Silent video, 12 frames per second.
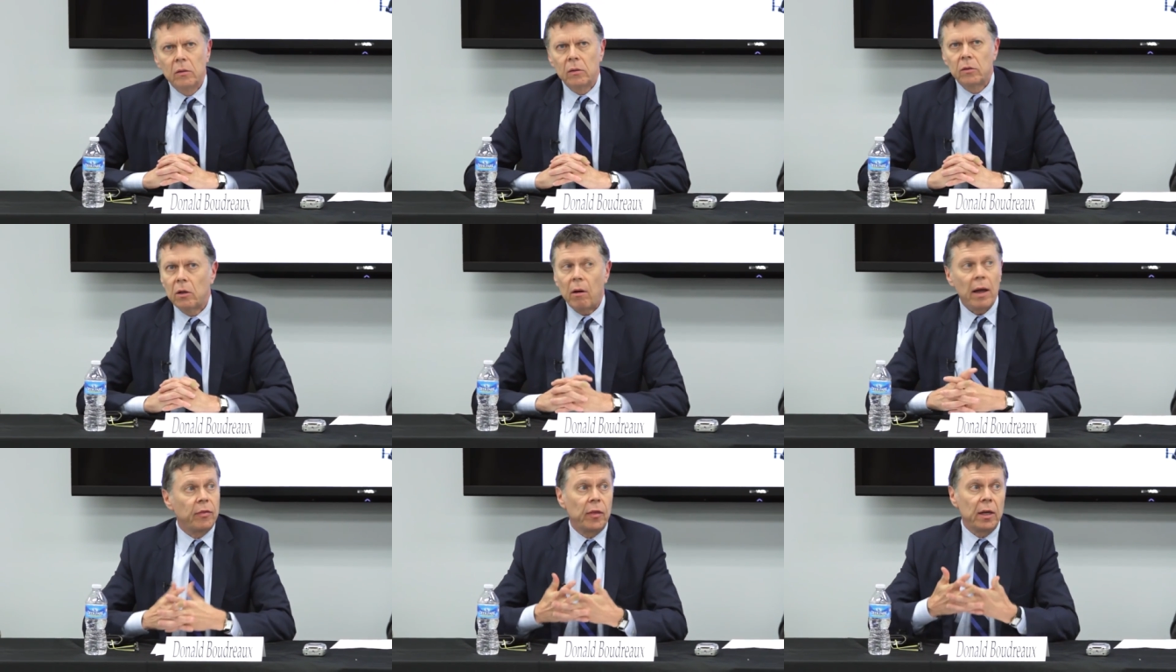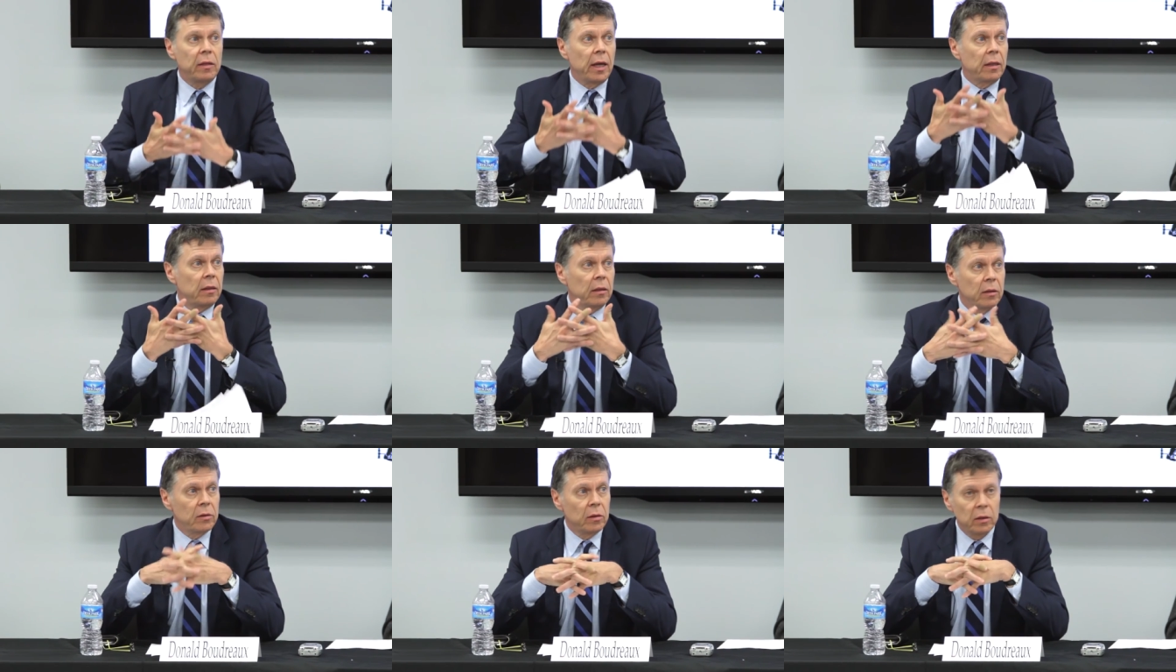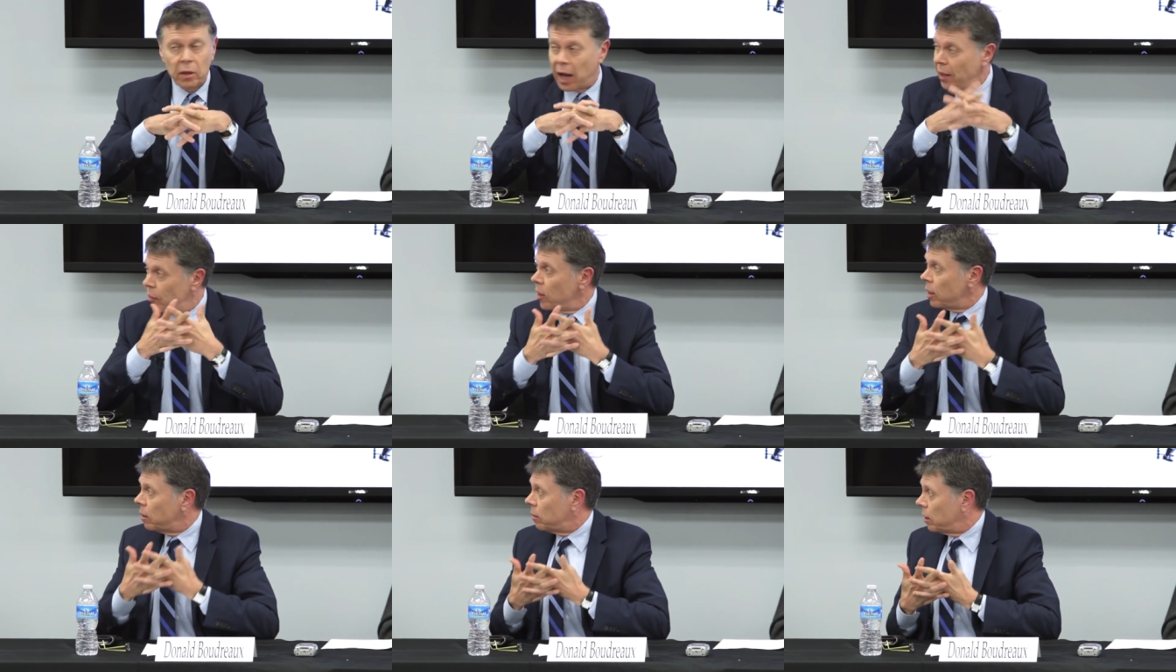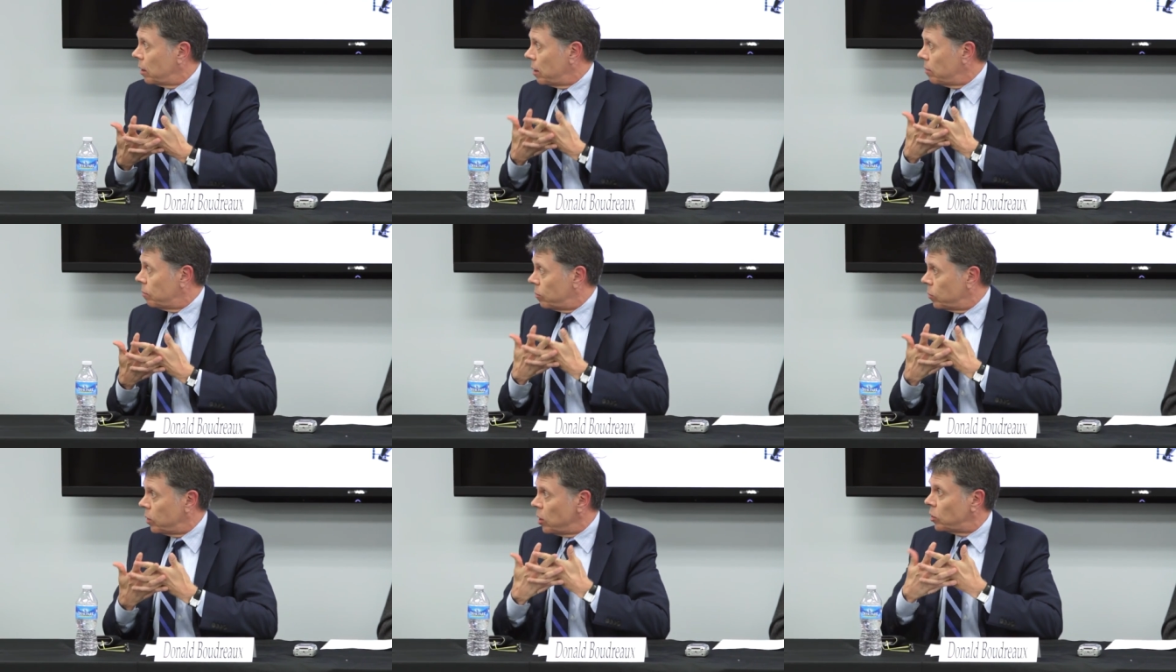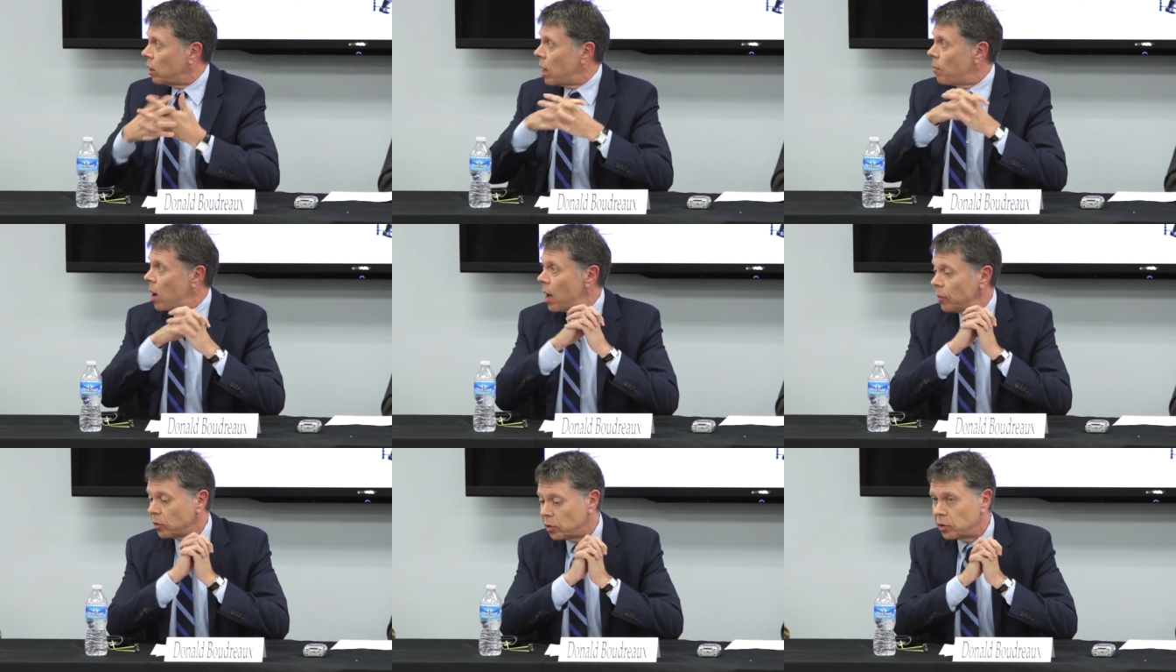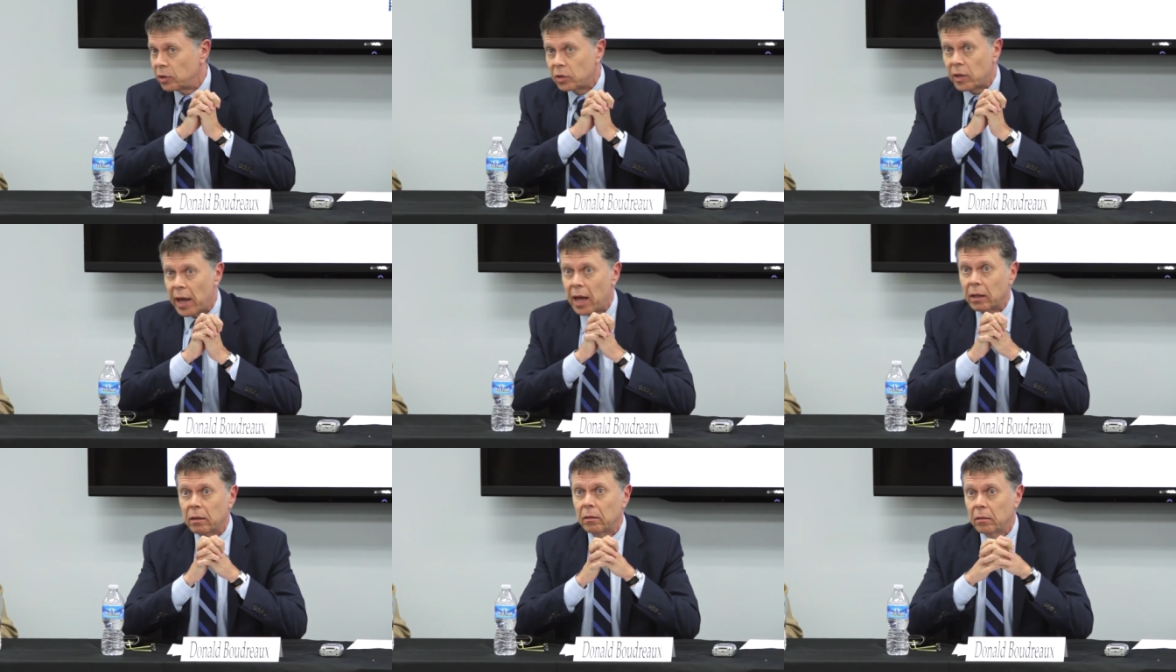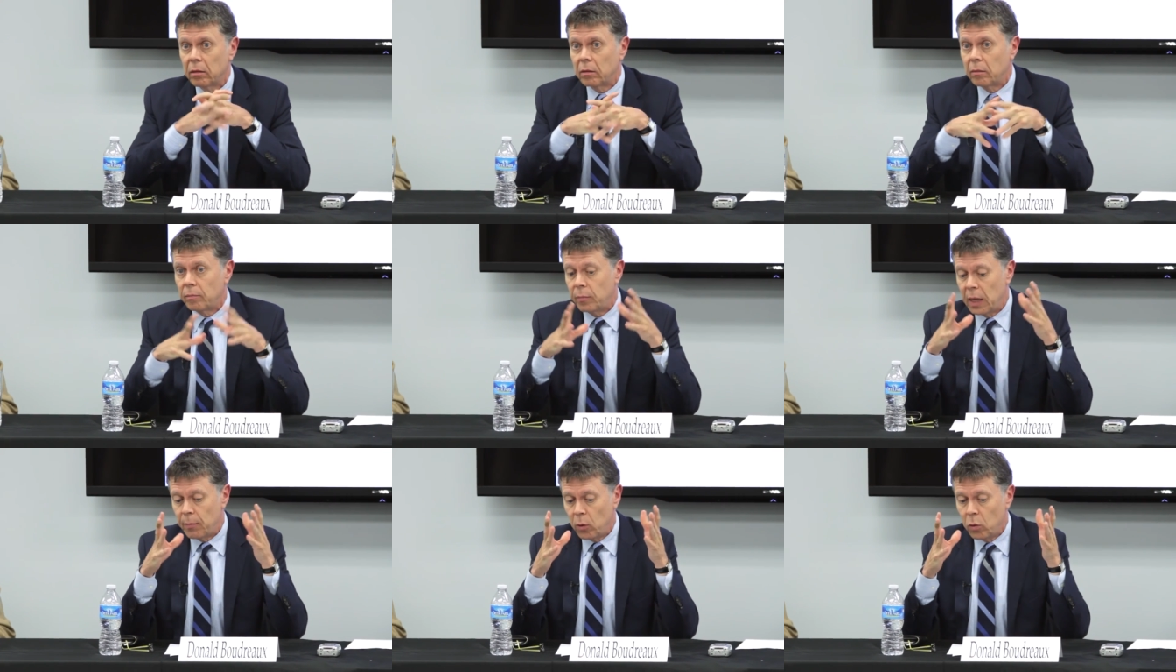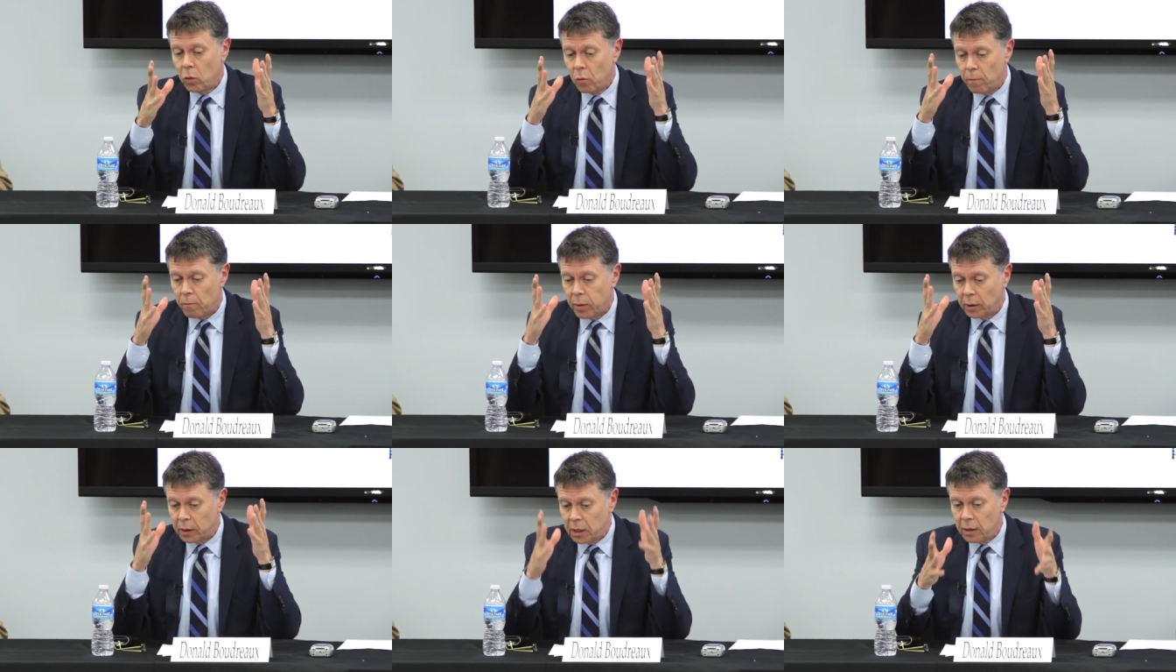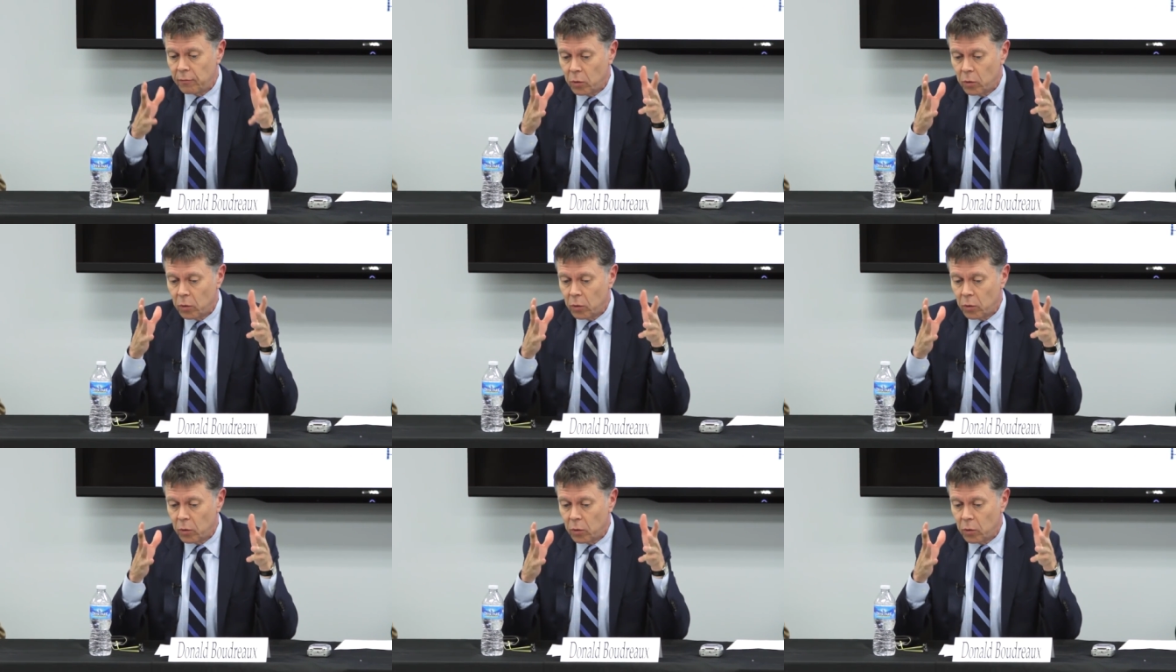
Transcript: So I think that the, the, I think a decent hypothesis is that people who believe